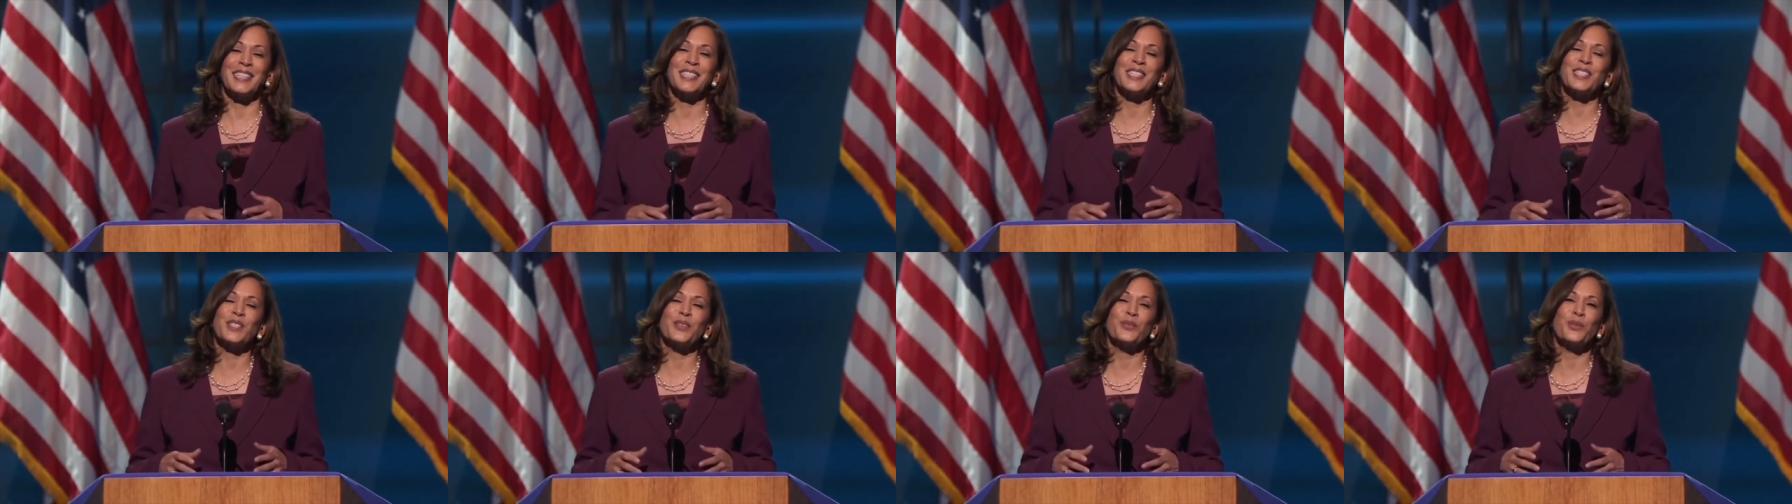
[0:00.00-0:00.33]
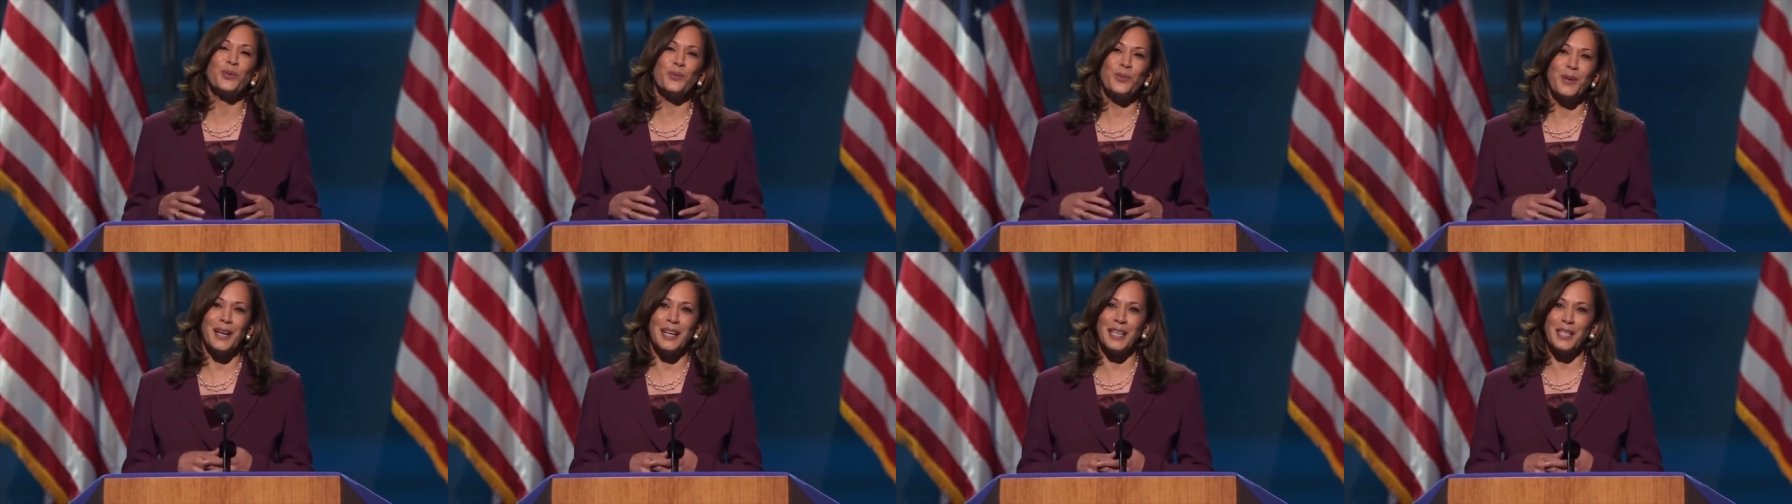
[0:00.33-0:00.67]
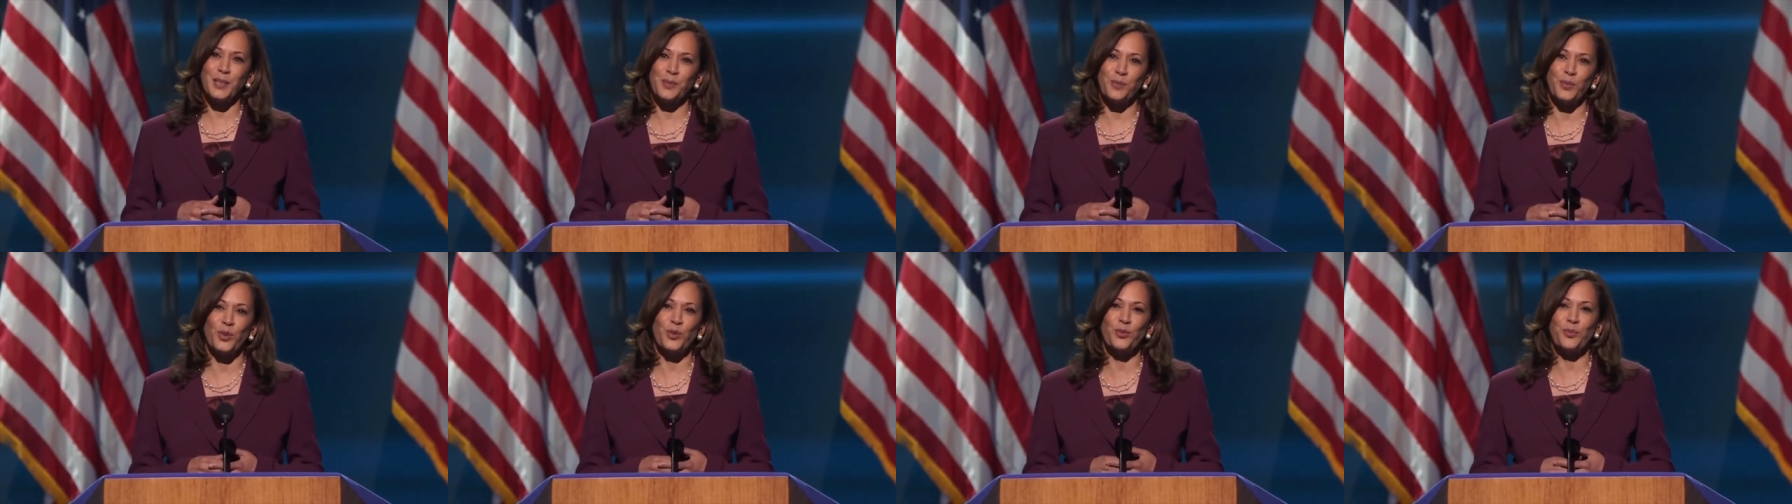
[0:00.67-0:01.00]
civil rights
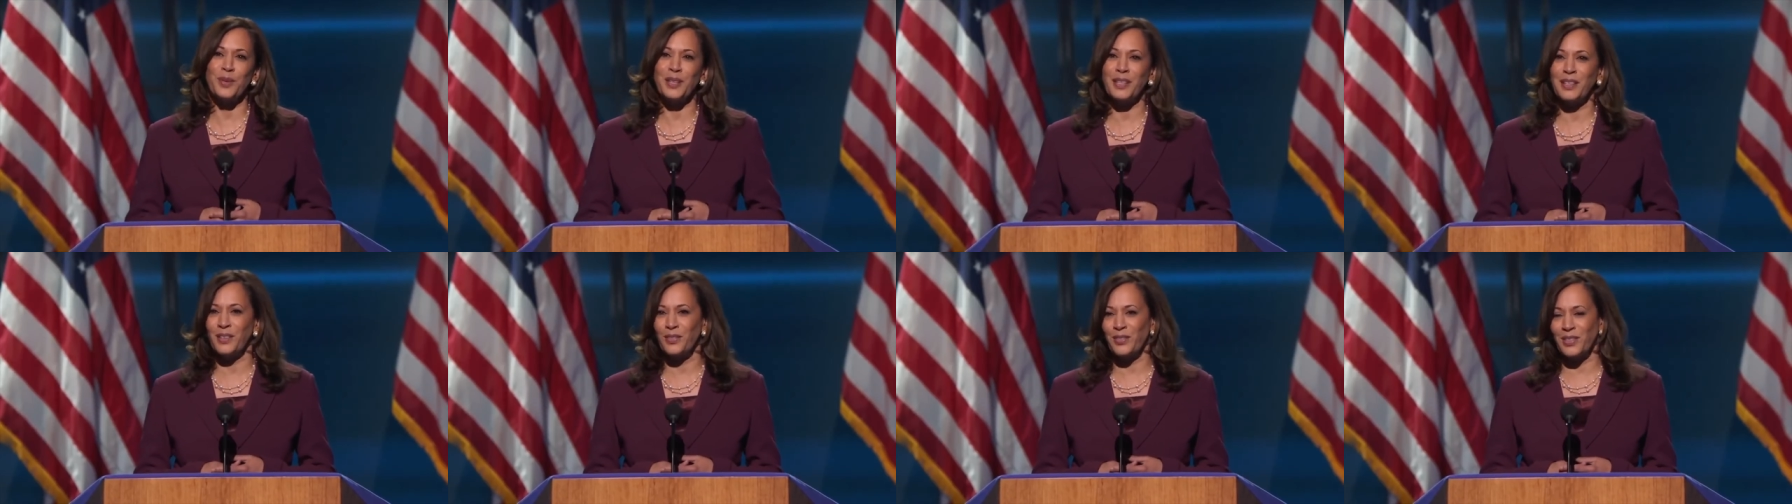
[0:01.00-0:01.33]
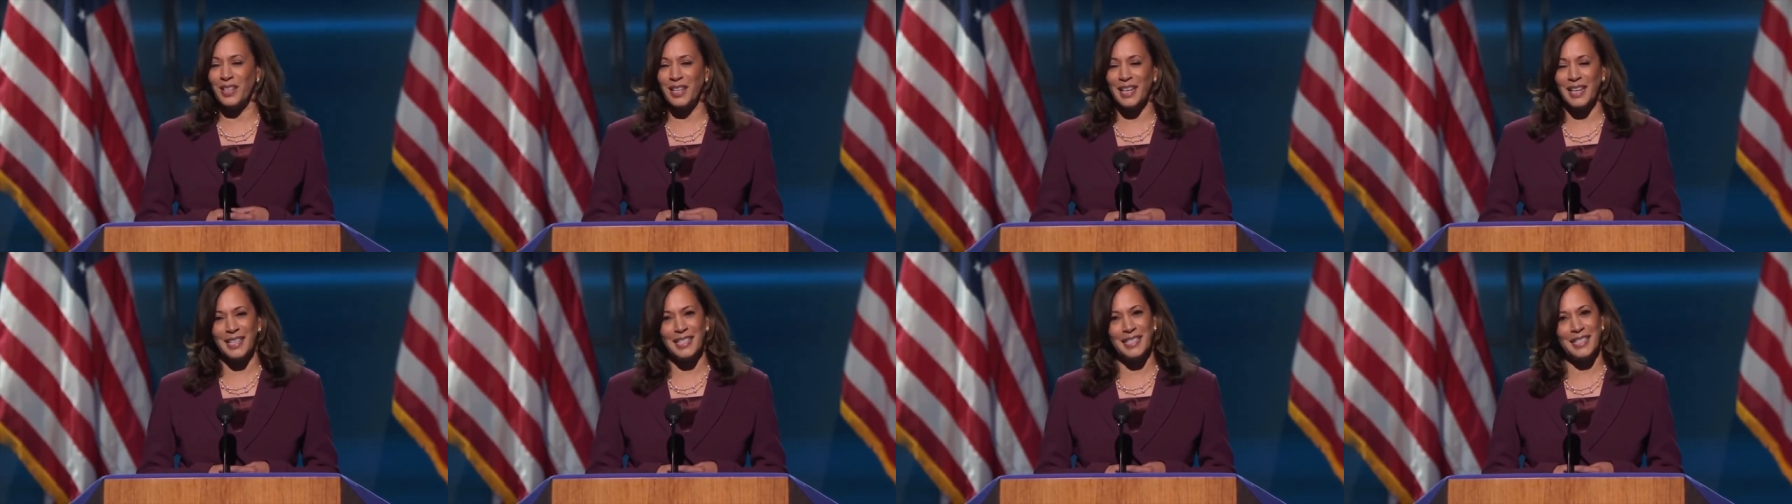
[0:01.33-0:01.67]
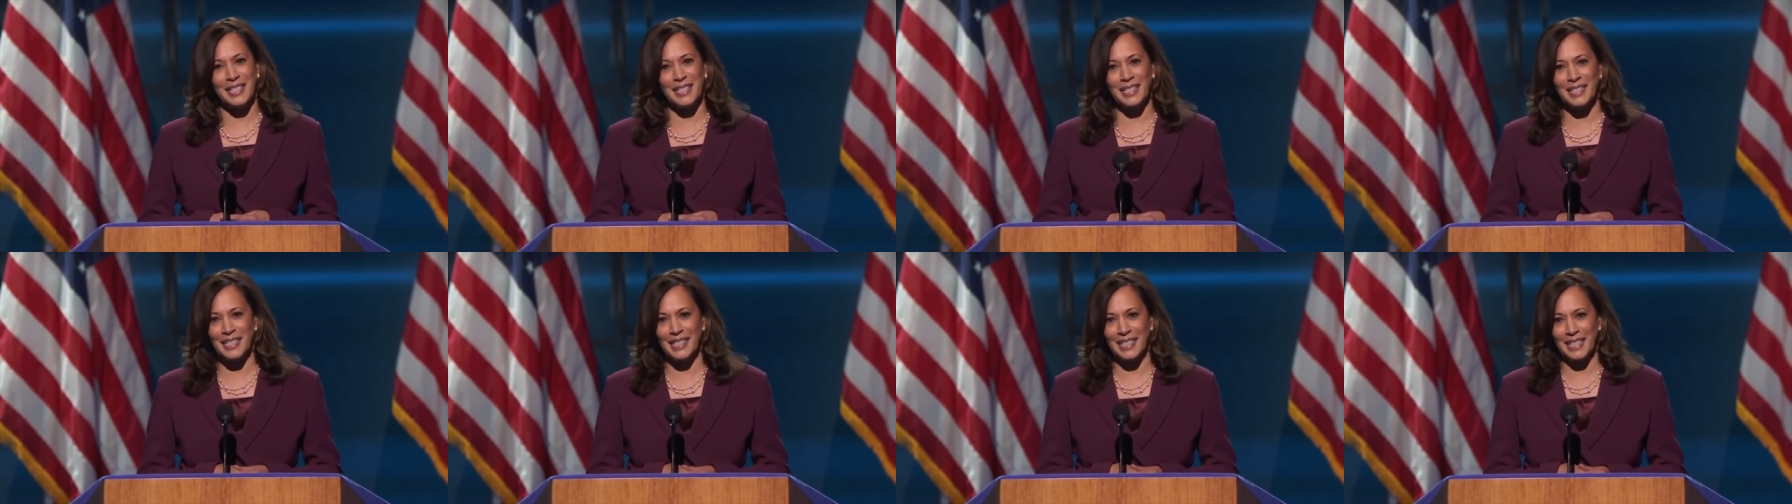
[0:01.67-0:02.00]
movement of the
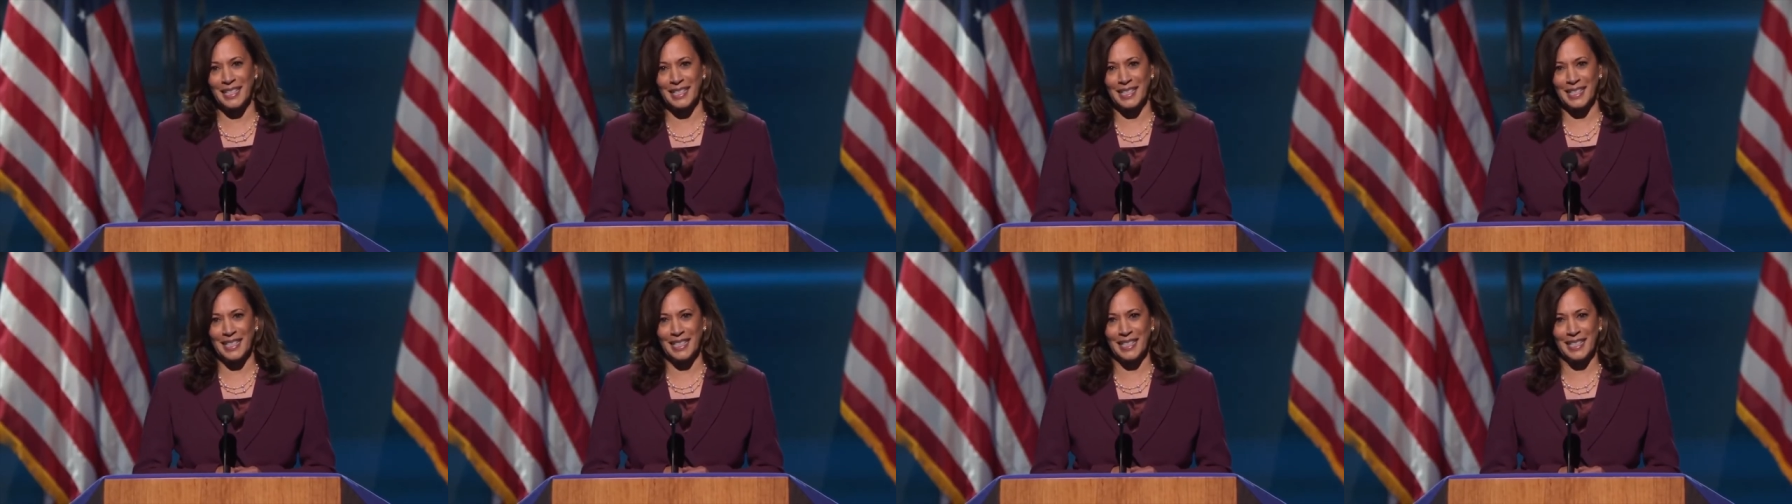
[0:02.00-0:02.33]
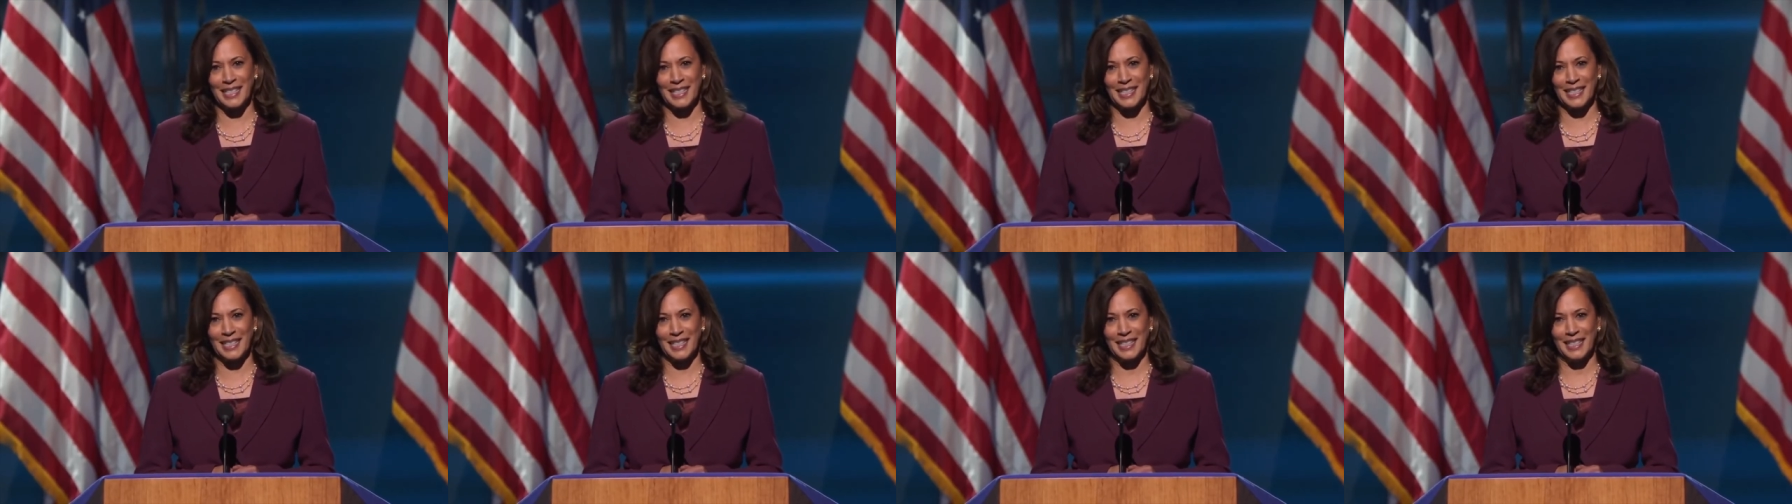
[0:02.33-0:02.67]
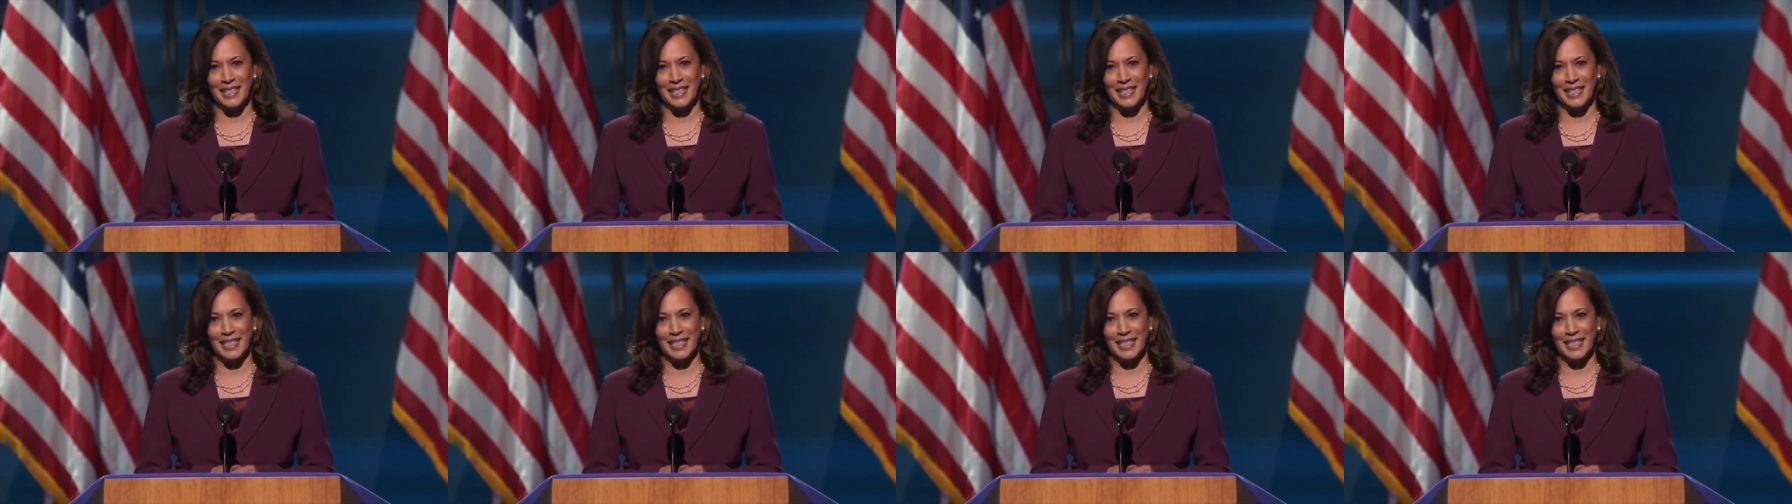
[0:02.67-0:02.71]
1960s.